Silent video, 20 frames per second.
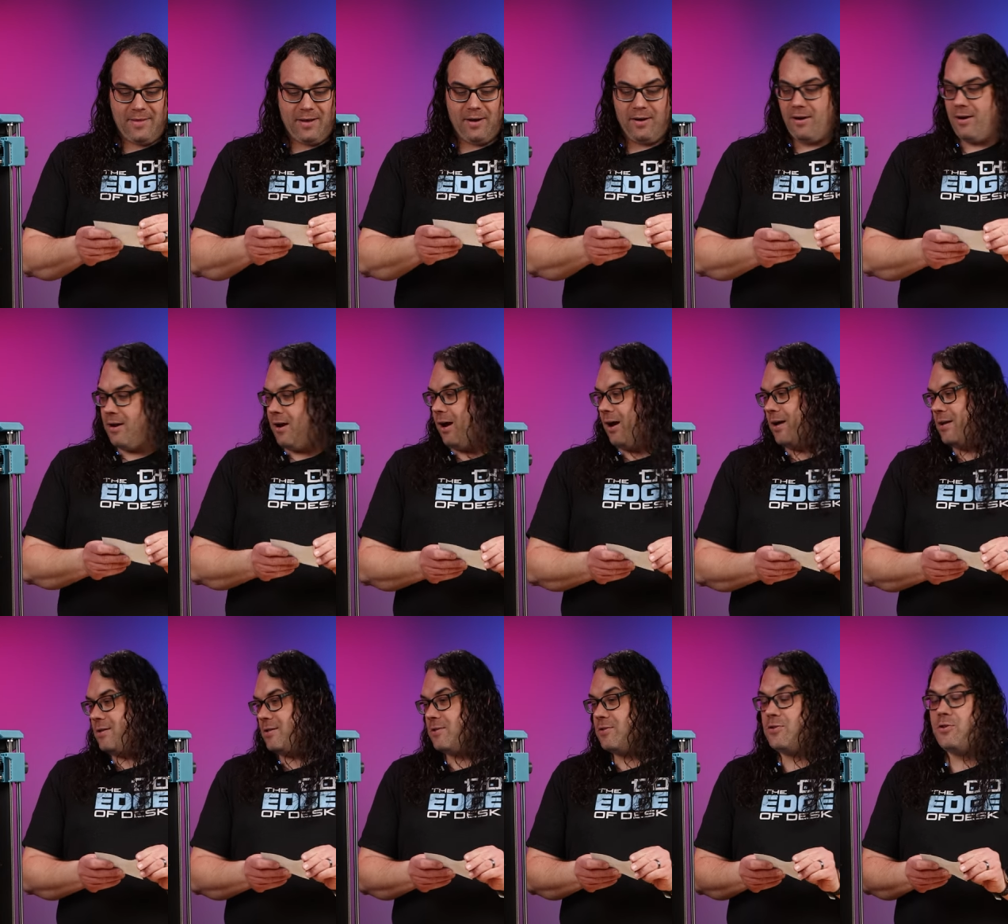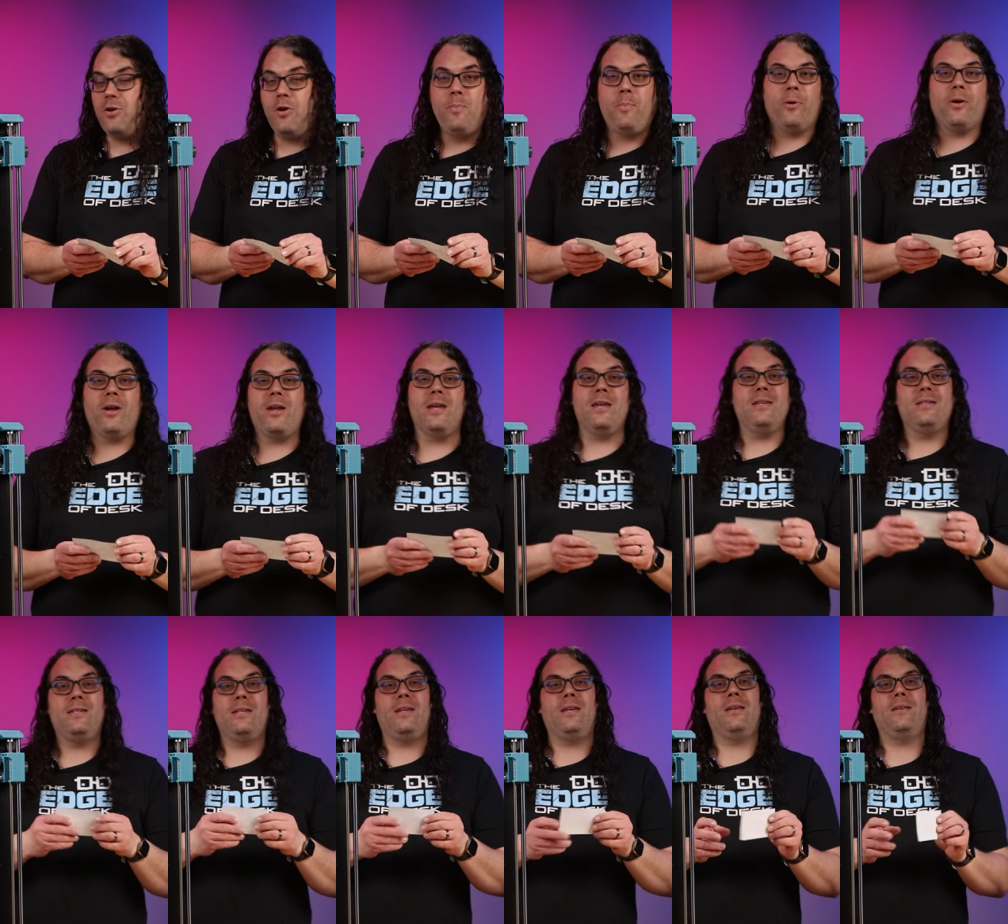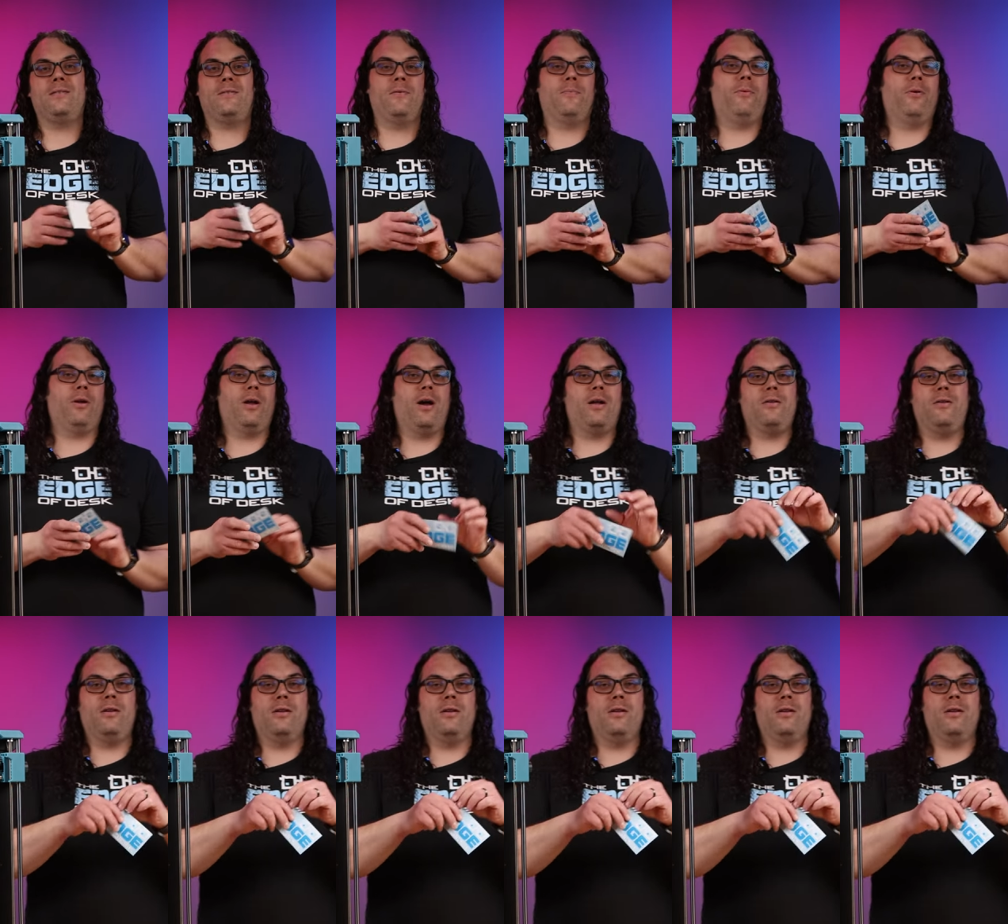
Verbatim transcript: They're super easy to put on.